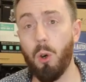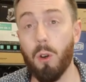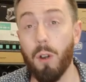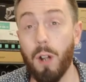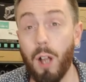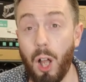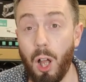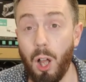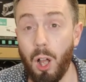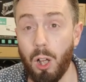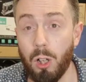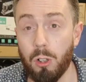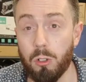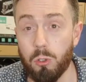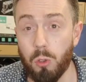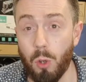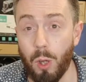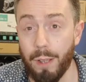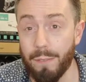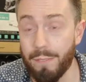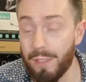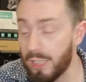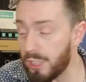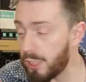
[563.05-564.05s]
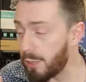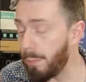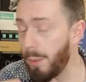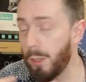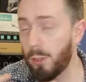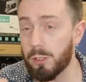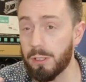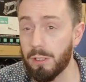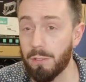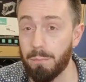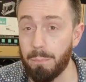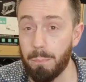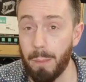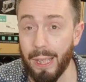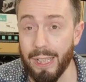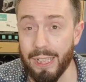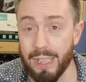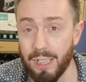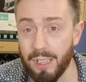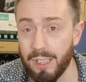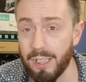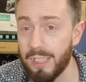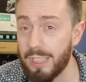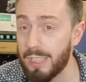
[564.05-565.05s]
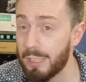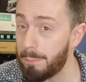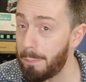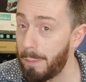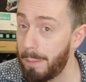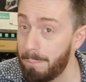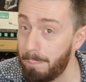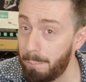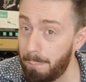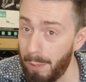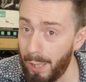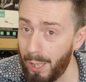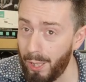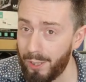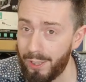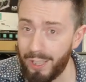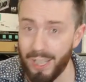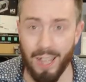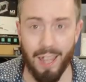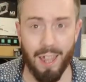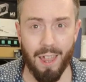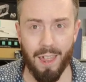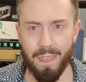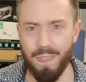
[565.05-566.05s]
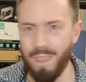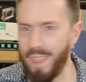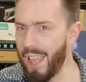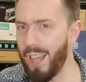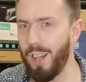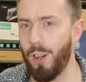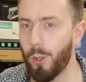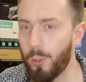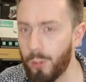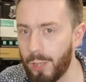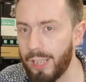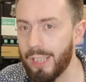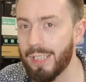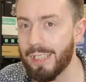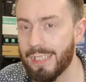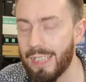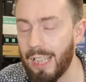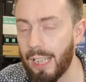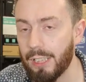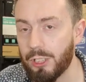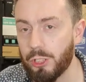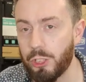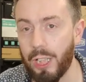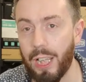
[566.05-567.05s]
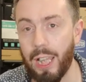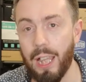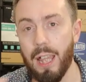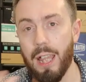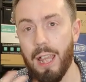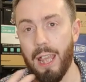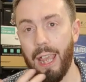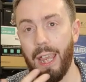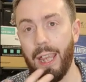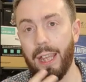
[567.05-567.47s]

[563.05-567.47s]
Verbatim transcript: or a hard drive that smells of bacon and it's been burnt, they're not going to touch it.